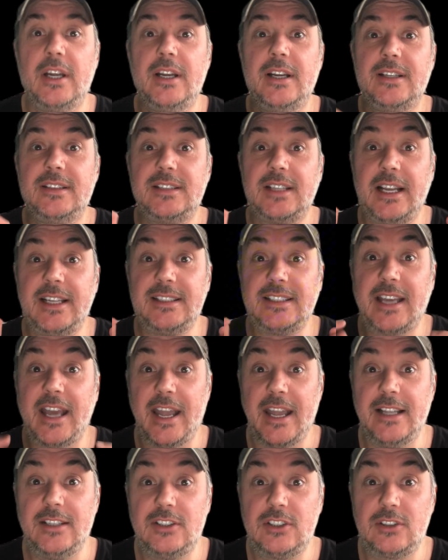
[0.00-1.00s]
So let's get
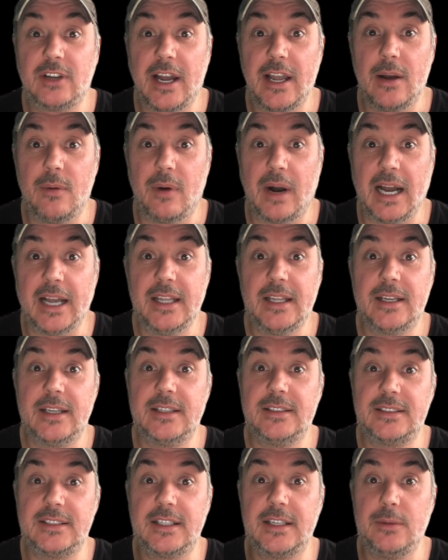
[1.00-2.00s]
in straight away
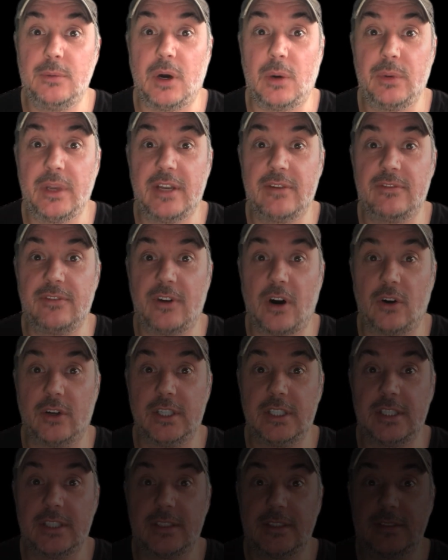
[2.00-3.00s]
and see what we can find.